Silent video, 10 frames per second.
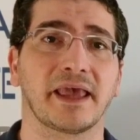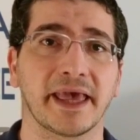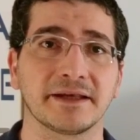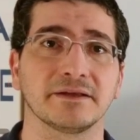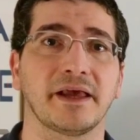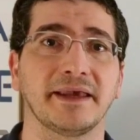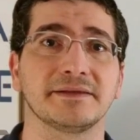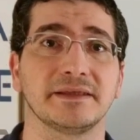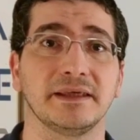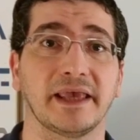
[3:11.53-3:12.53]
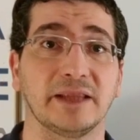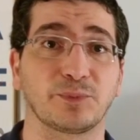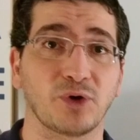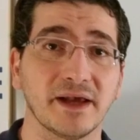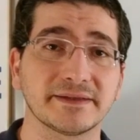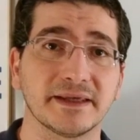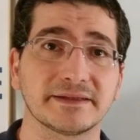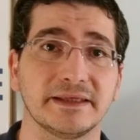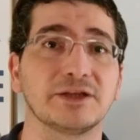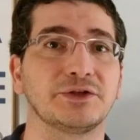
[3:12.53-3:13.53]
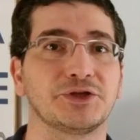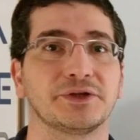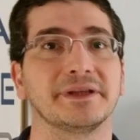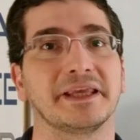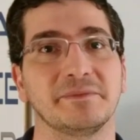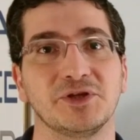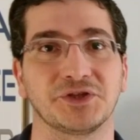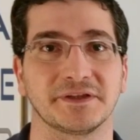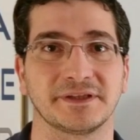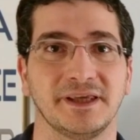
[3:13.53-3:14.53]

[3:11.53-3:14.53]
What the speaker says: analyzing, and processing digital images.